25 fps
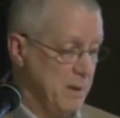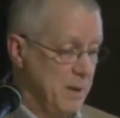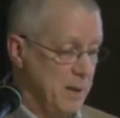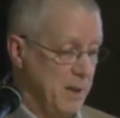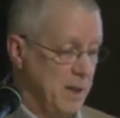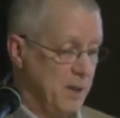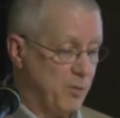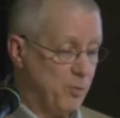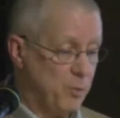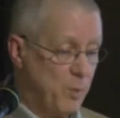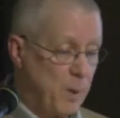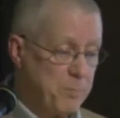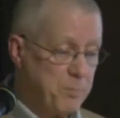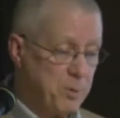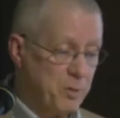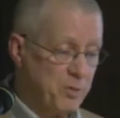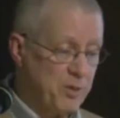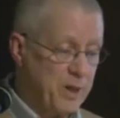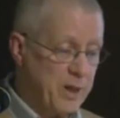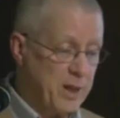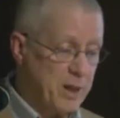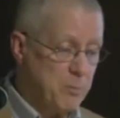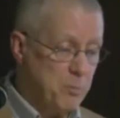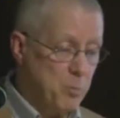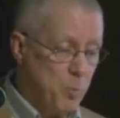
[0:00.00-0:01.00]
It's
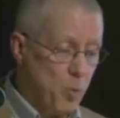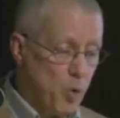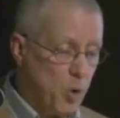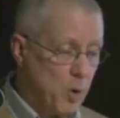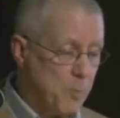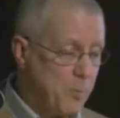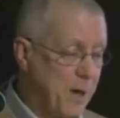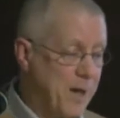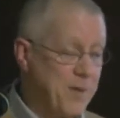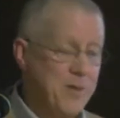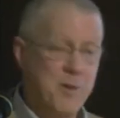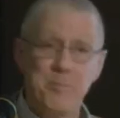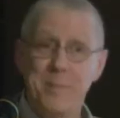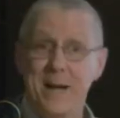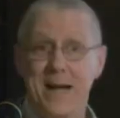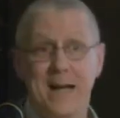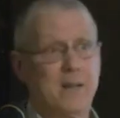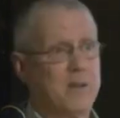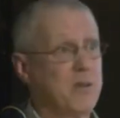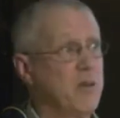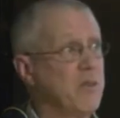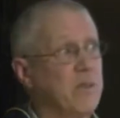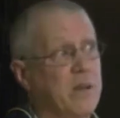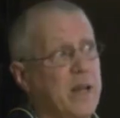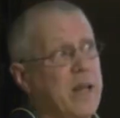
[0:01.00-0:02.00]
represented more by the
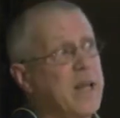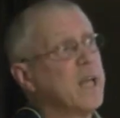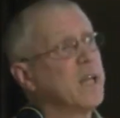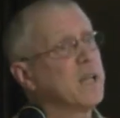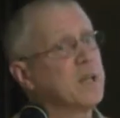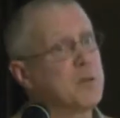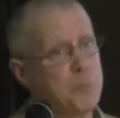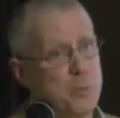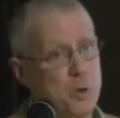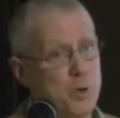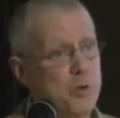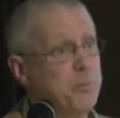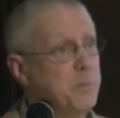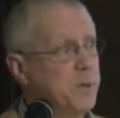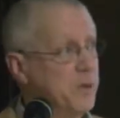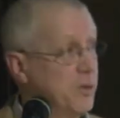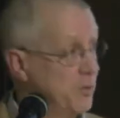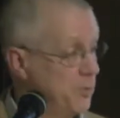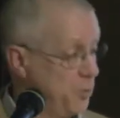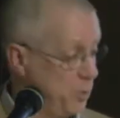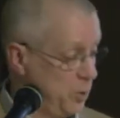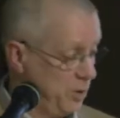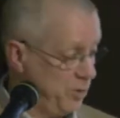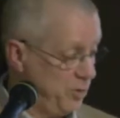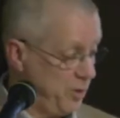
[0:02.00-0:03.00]
back to the land
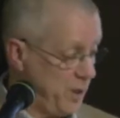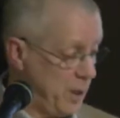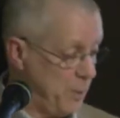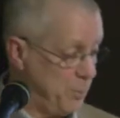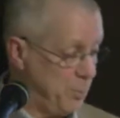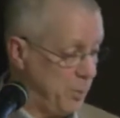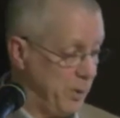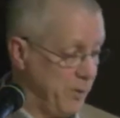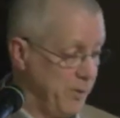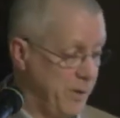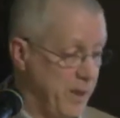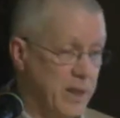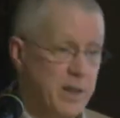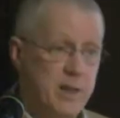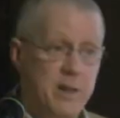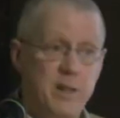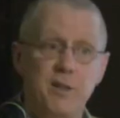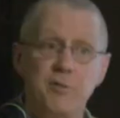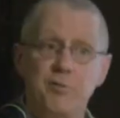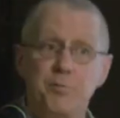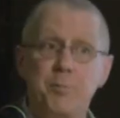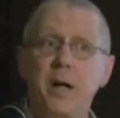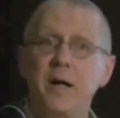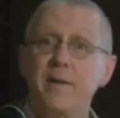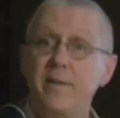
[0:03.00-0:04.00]
movements, for example, than it
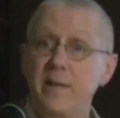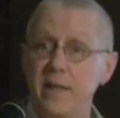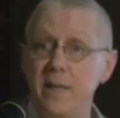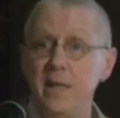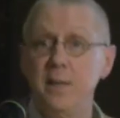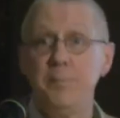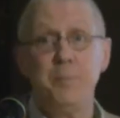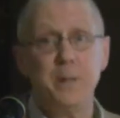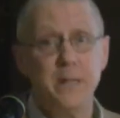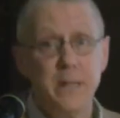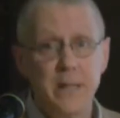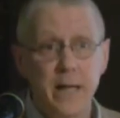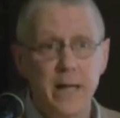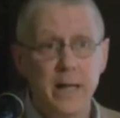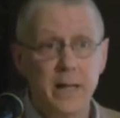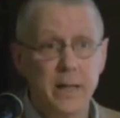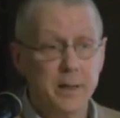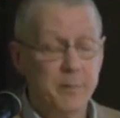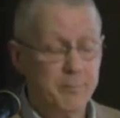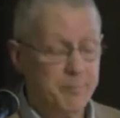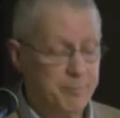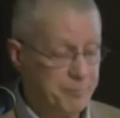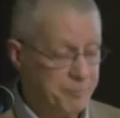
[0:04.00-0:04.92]
is by the EPA.